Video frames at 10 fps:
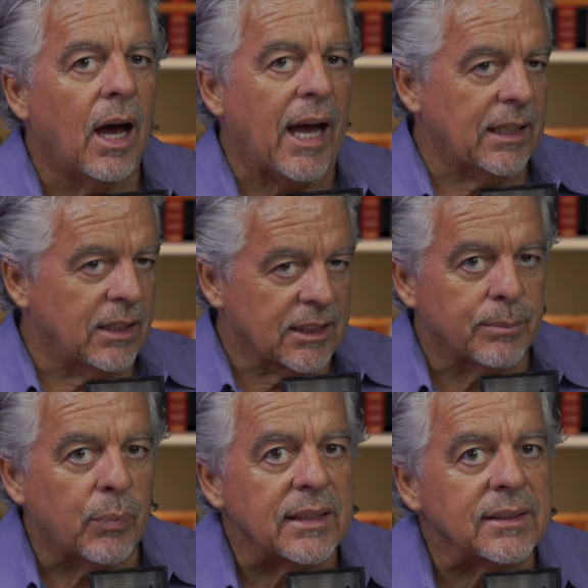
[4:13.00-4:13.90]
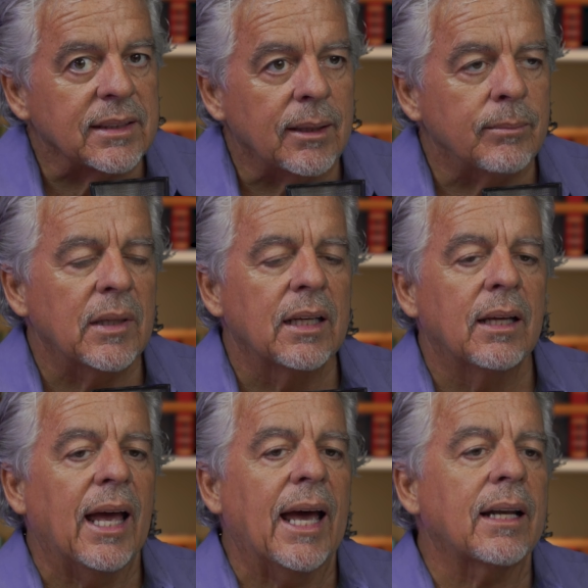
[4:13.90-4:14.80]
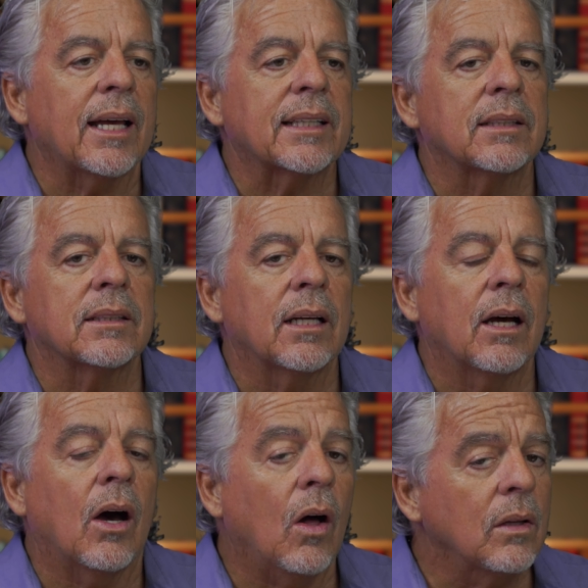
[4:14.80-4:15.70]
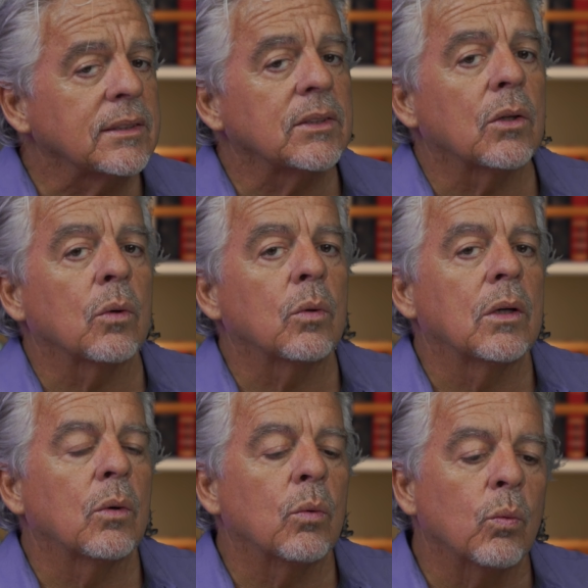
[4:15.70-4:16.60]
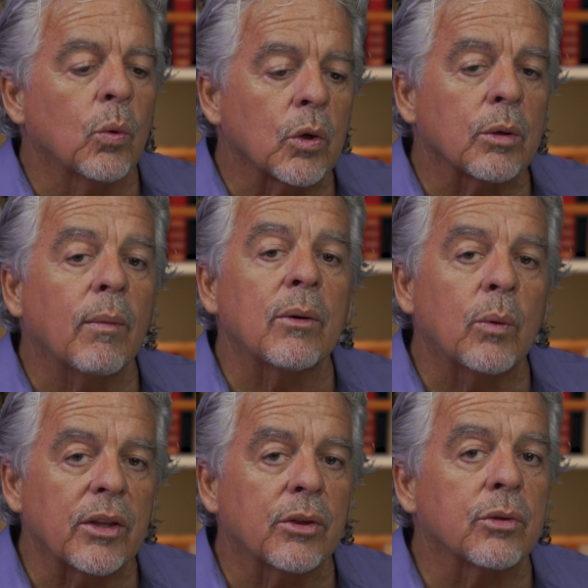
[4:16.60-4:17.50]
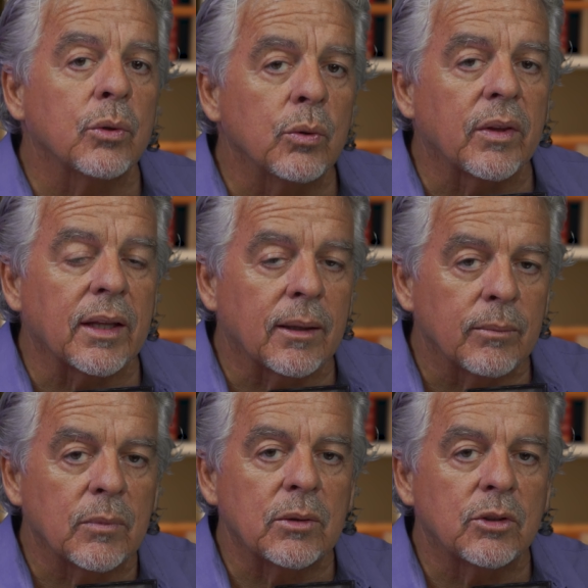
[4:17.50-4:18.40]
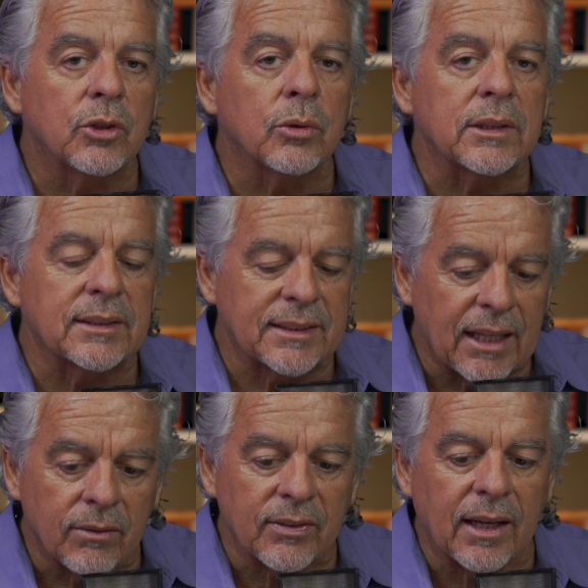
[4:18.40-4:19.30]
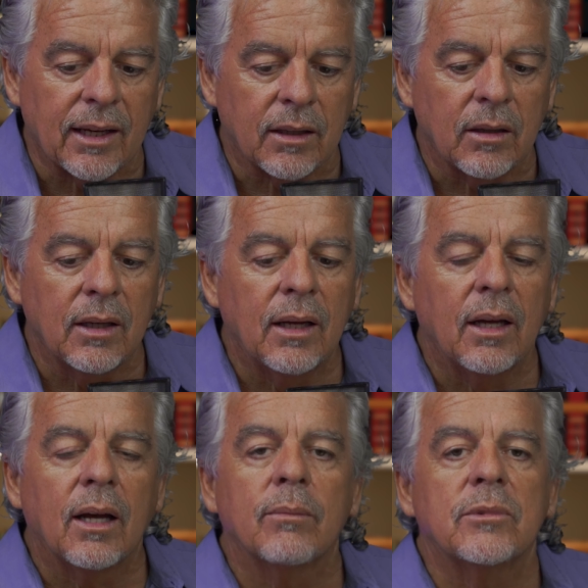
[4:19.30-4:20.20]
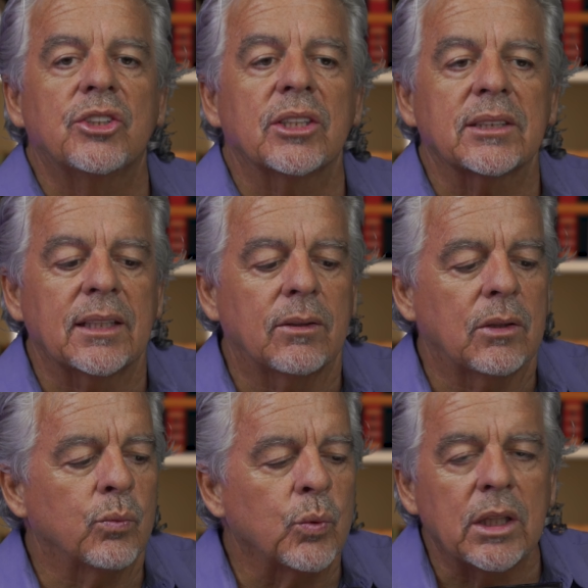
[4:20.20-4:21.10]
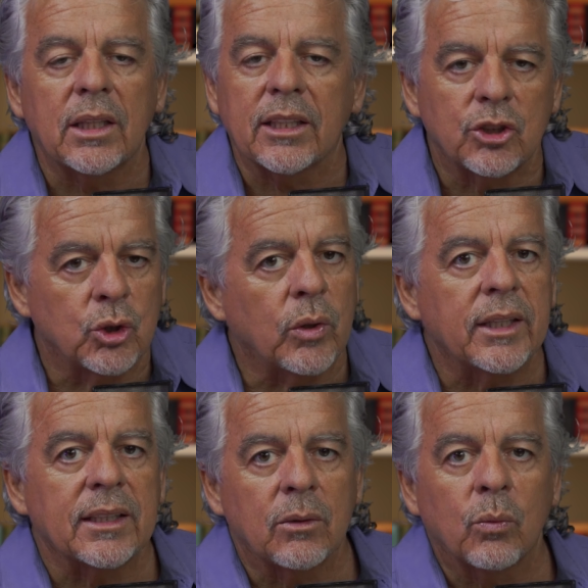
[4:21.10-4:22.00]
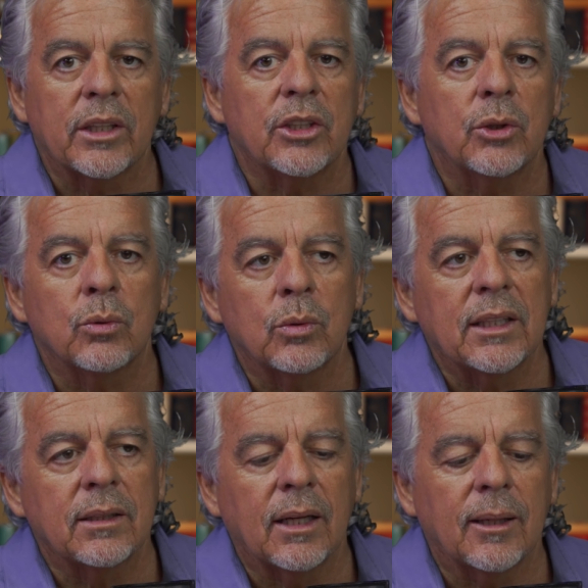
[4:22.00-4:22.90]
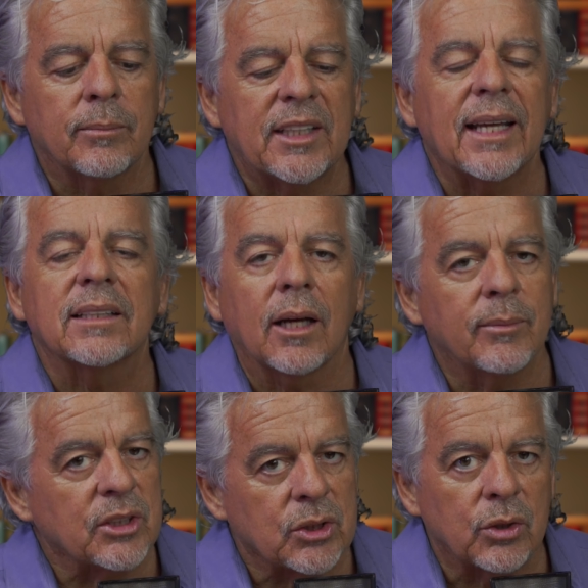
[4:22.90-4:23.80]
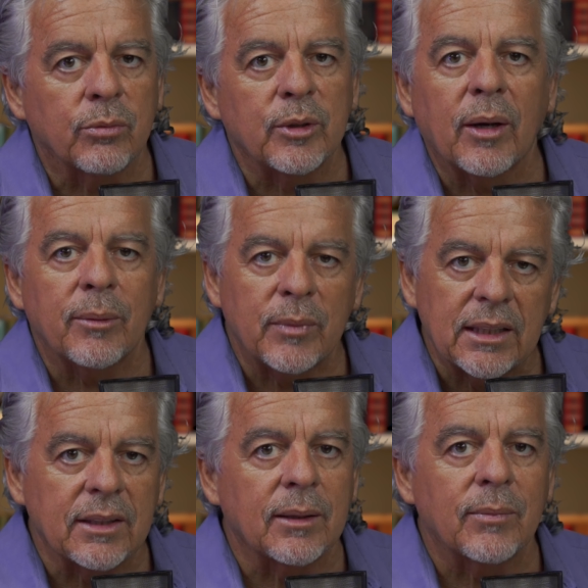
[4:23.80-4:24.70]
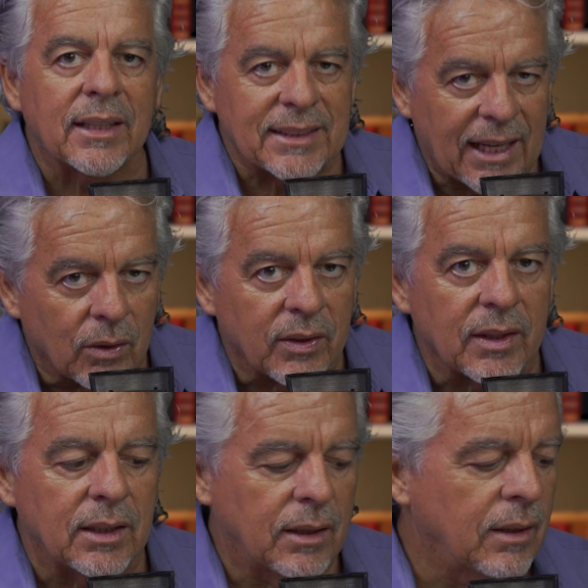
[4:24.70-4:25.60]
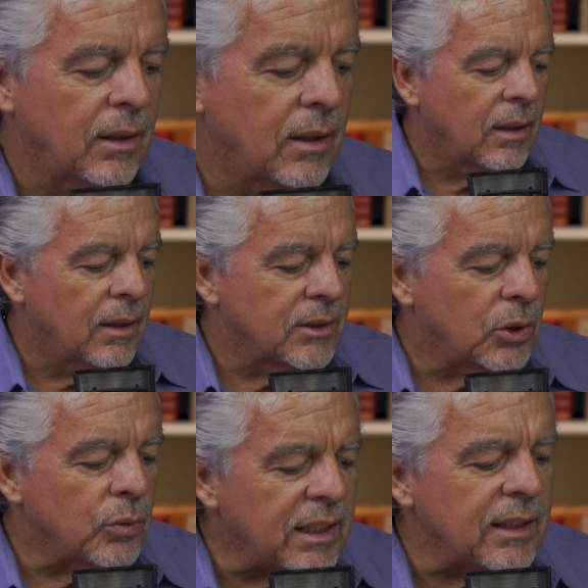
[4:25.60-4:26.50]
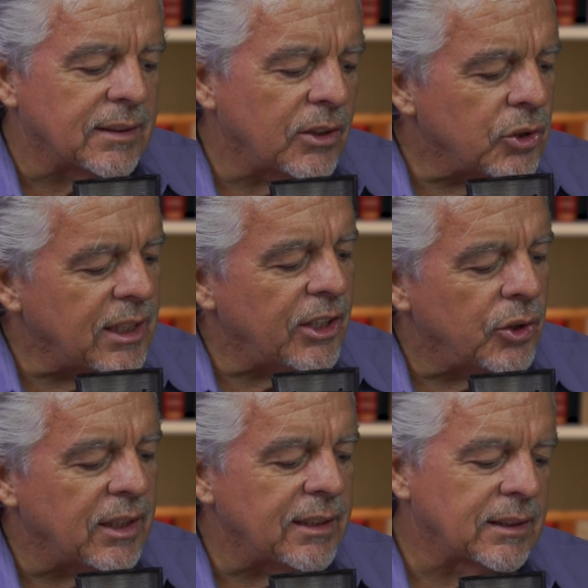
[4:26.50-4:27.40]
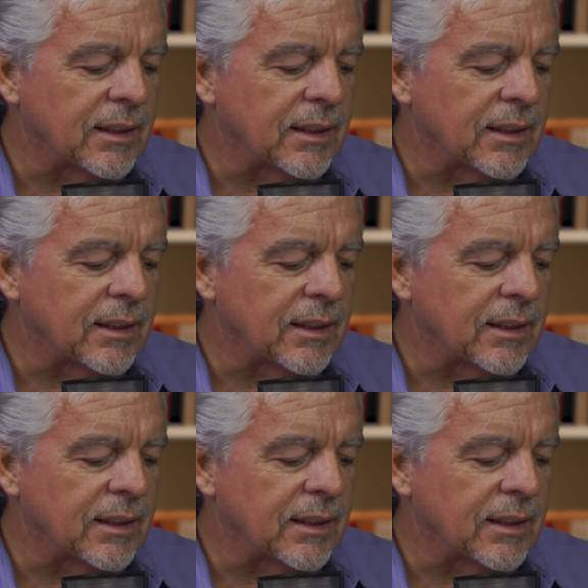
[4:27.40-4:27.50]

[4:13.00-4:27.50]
I can express them and I can also work my way through them doing self care. Just really enjoying it when you um, take time to serve me by meeting them. That's healthy. So, needs, understand your needs